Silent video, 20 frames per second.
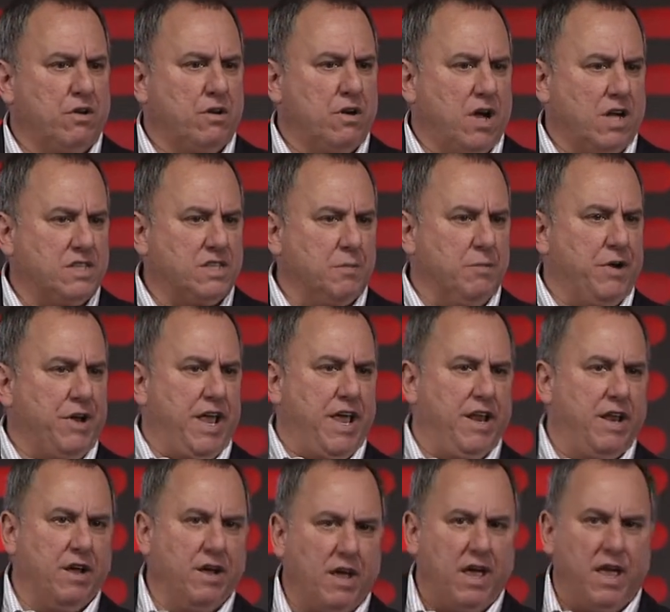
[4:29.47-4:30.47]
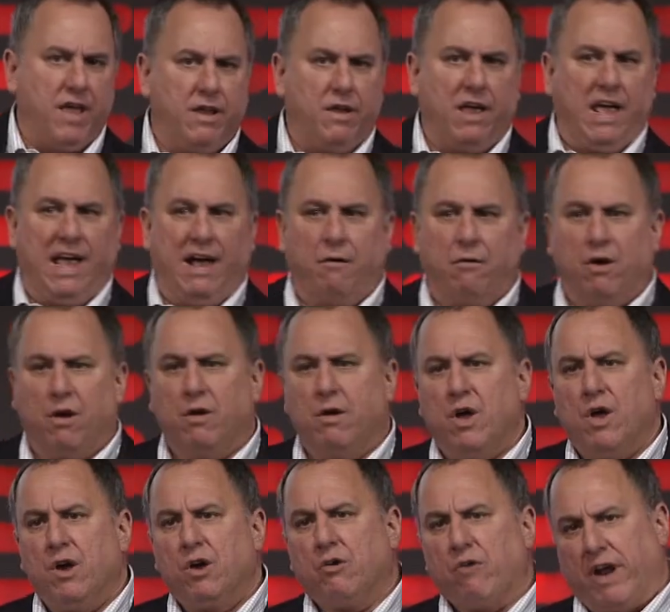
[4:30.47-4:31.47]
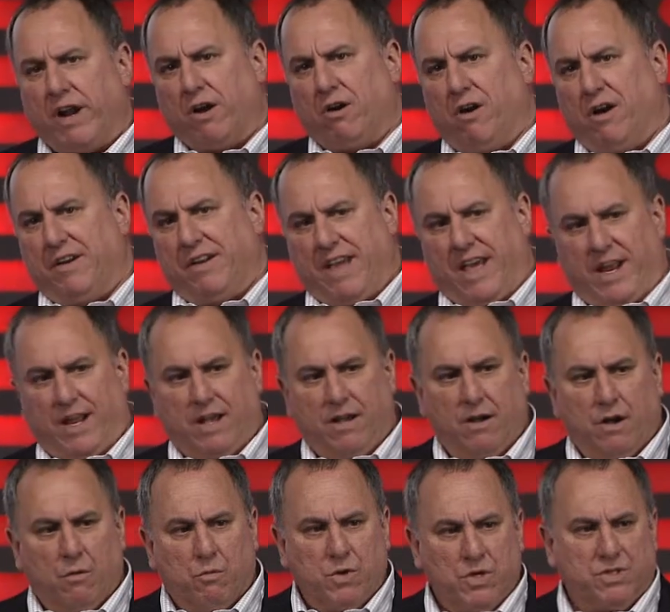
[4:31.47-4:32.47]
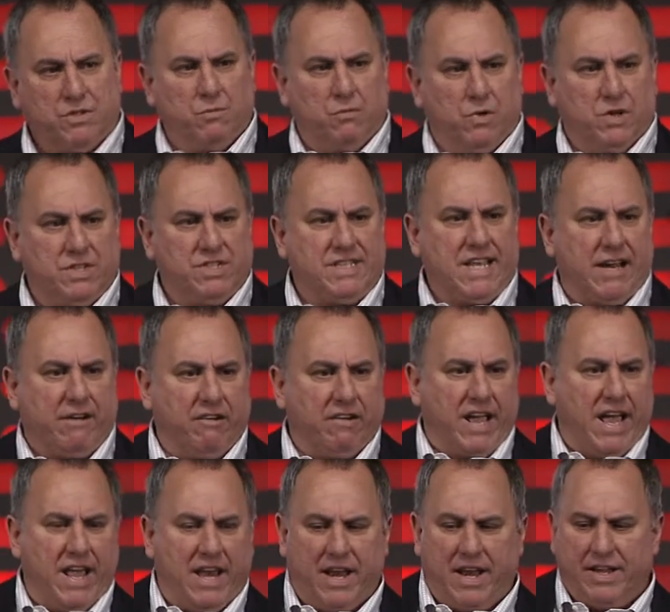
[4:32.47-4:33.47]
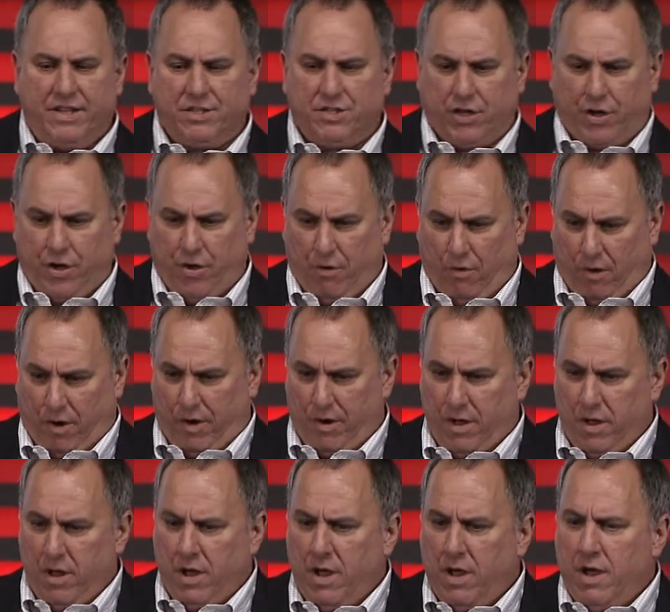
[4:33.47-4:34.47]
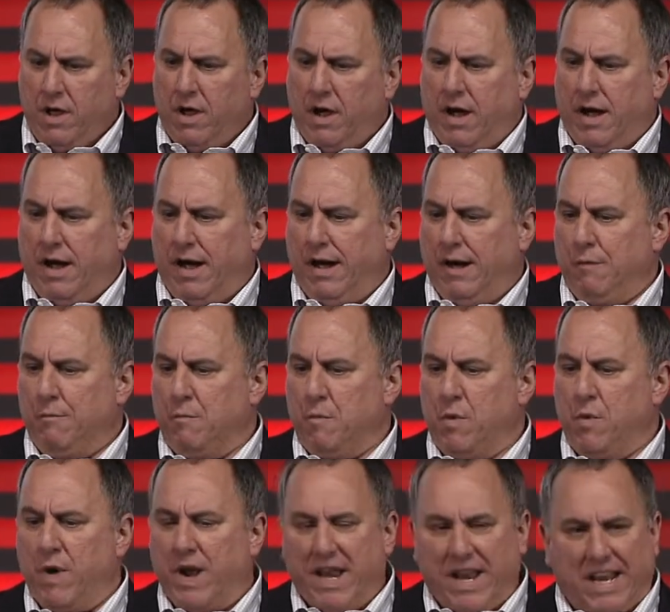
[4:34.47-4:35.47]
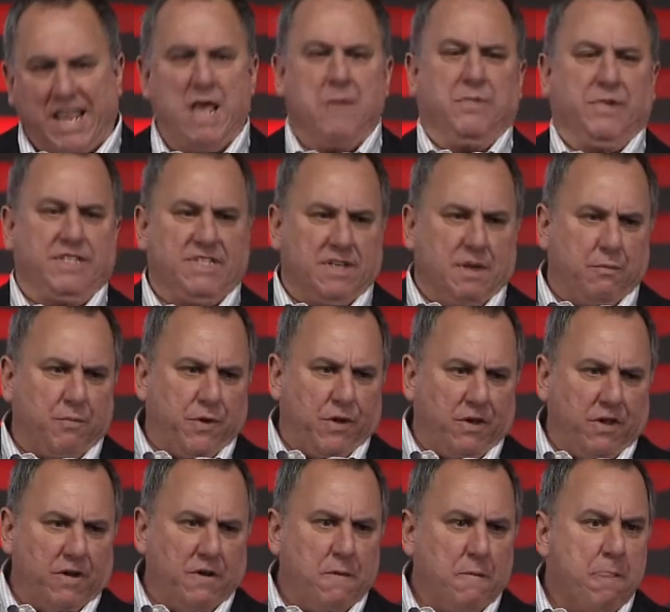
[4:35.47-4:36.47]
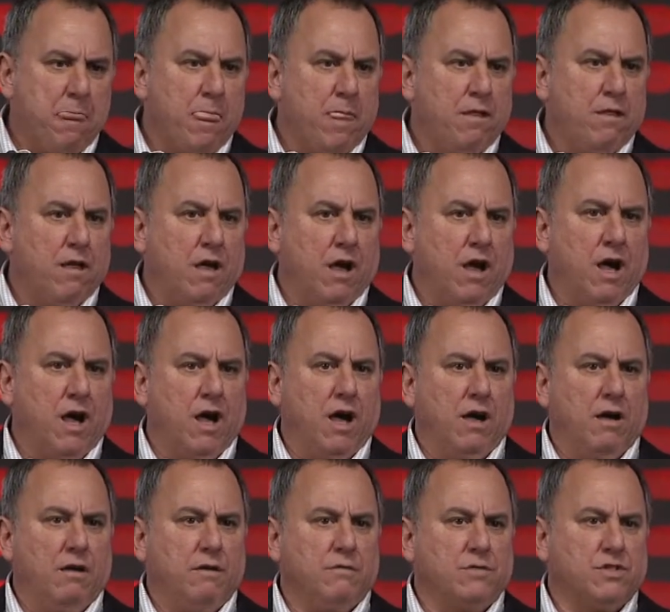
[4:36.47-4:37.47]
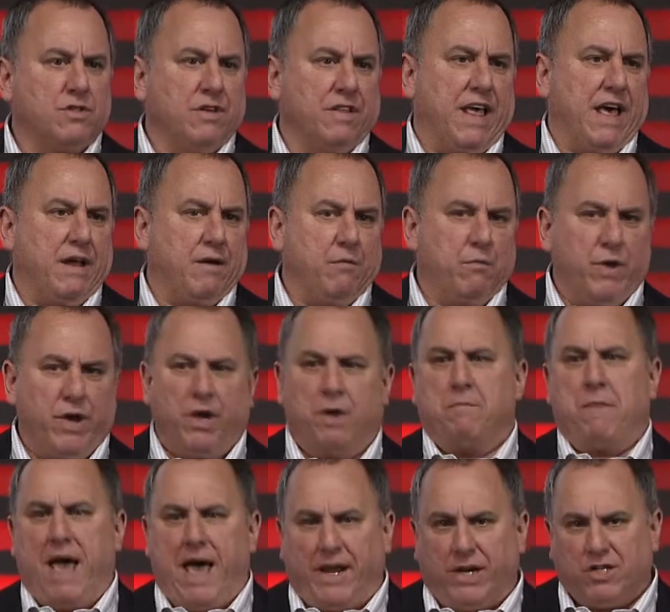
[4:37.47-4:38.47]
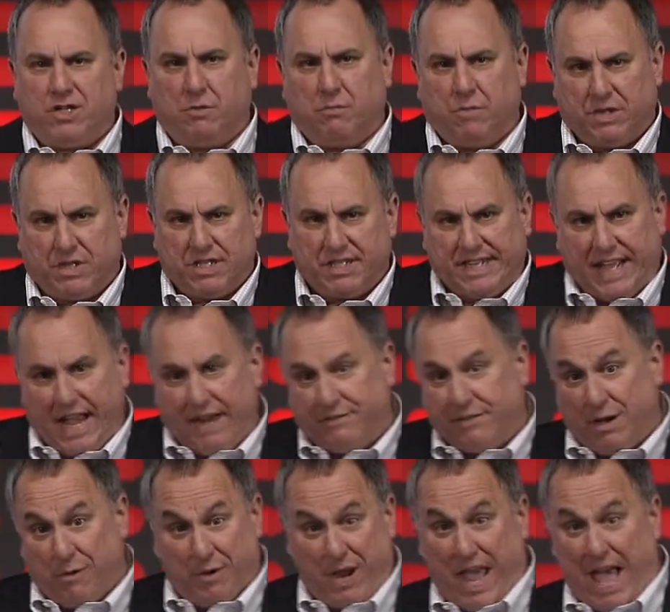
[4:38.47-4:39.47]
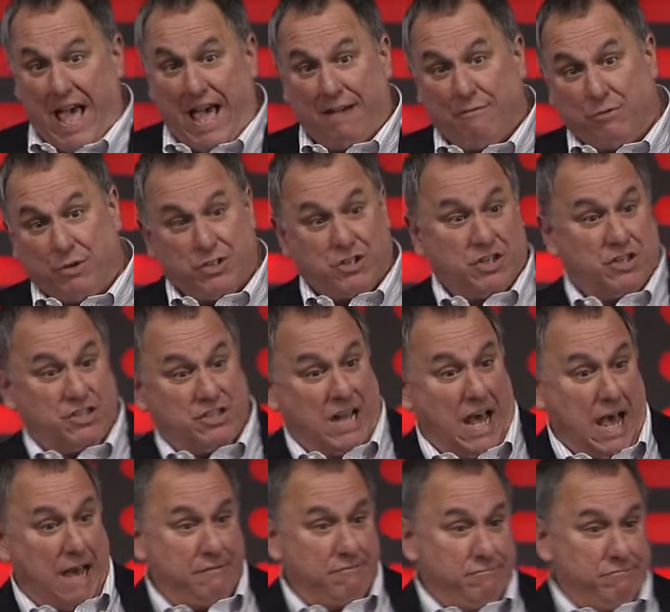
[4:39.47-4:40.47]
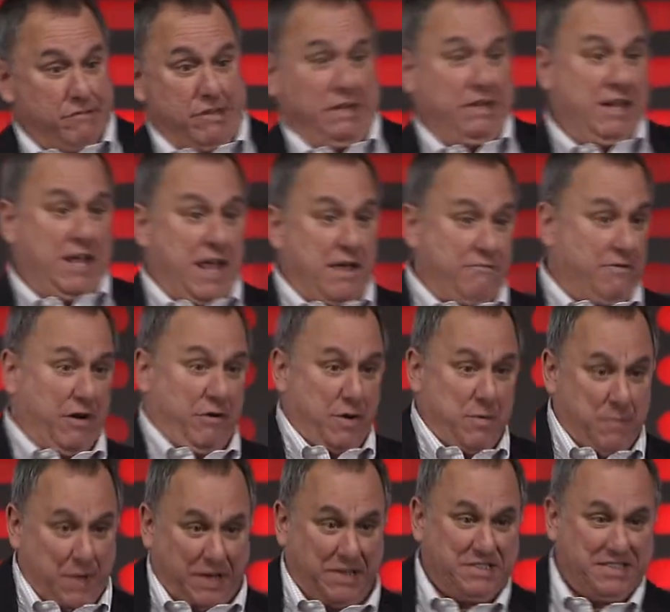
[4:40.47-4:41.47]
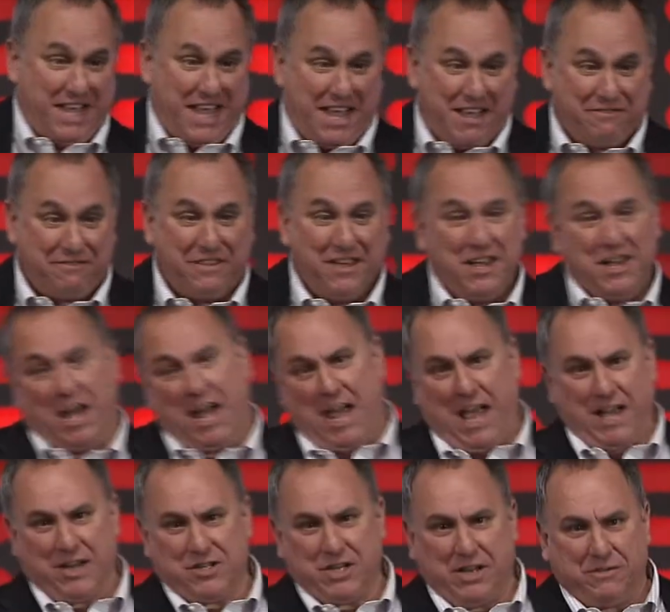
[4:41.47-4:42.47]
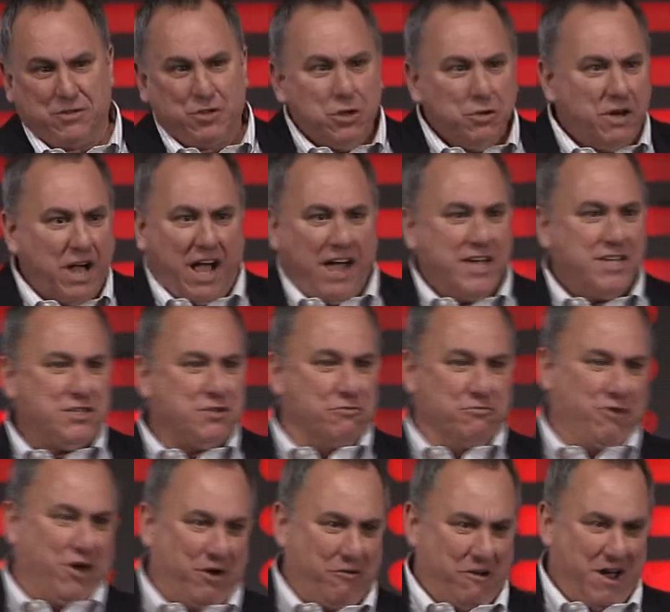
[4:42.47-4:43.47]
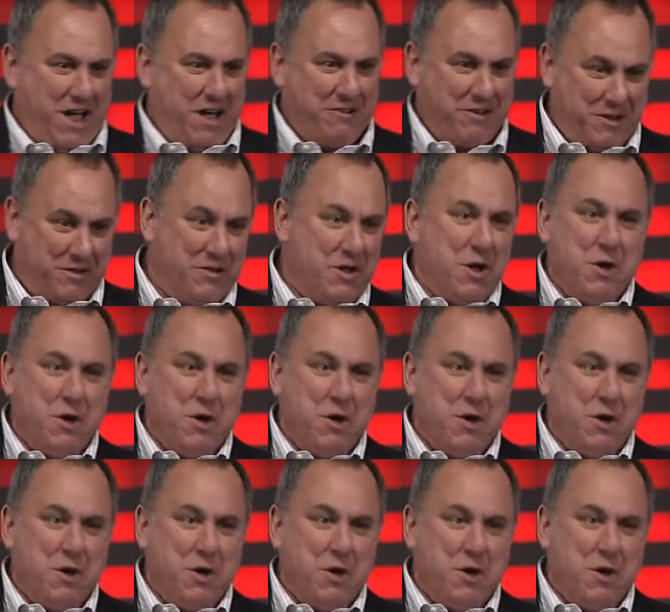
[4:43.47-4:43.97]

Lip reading: customer data and our credit card data was segregated and secured. We wanted to keep it simple so that we could manage it with the staff that we have, which is not really a very big staff. I actually have 2 guys who run around and